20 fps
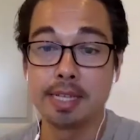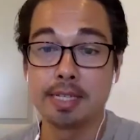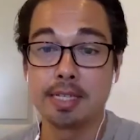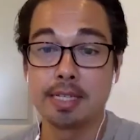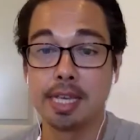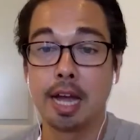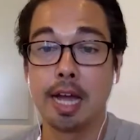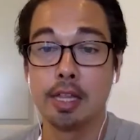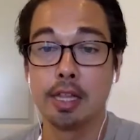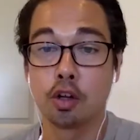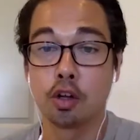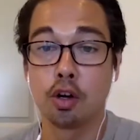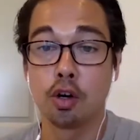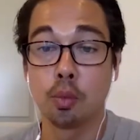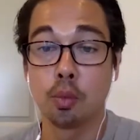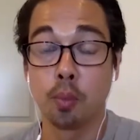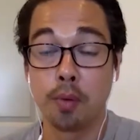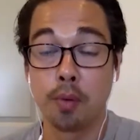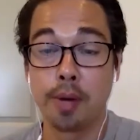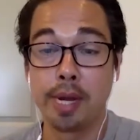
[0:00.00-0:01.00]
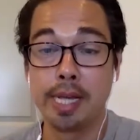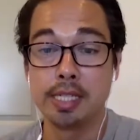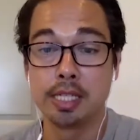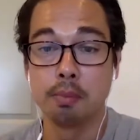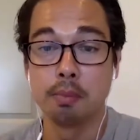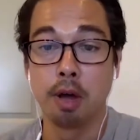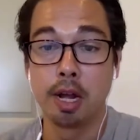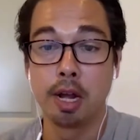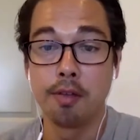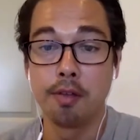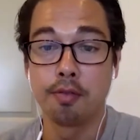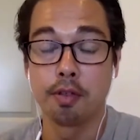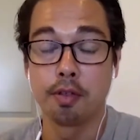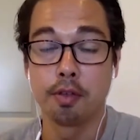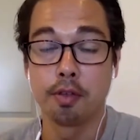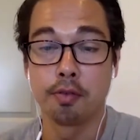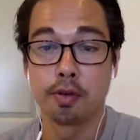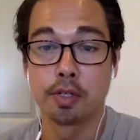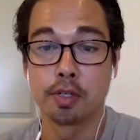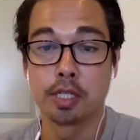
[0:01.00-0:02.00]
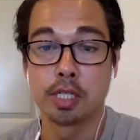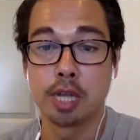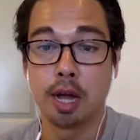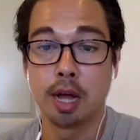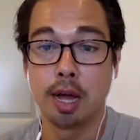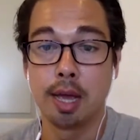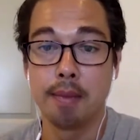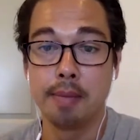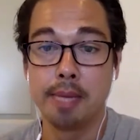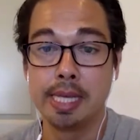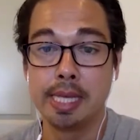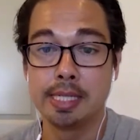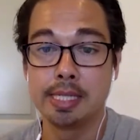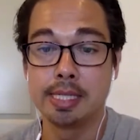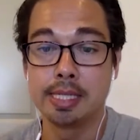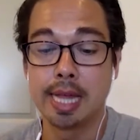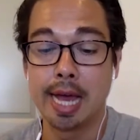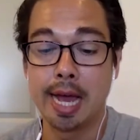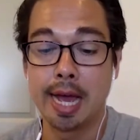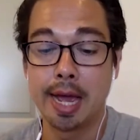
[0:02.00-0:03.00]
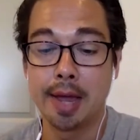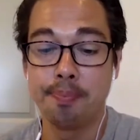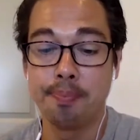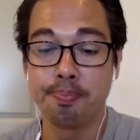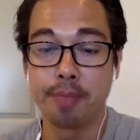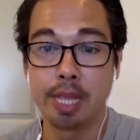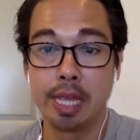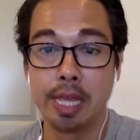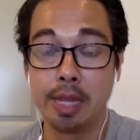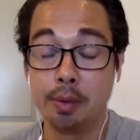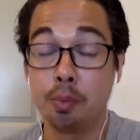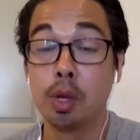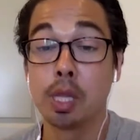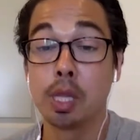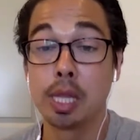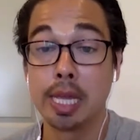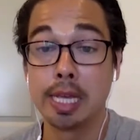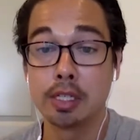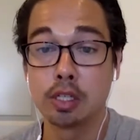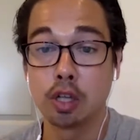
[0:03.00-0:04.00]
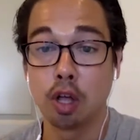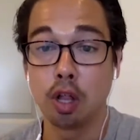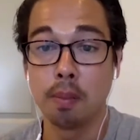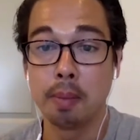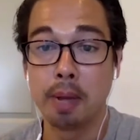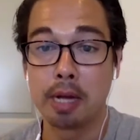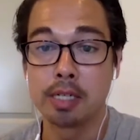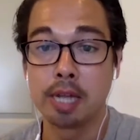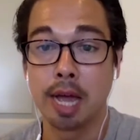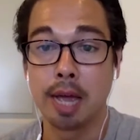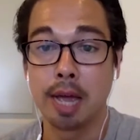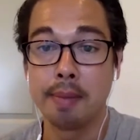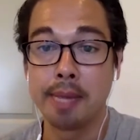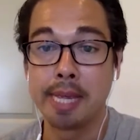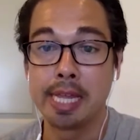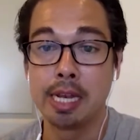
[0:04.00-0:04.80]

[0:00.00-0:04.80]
thing I learned when raising money for the first time, is that it really is all about timing, and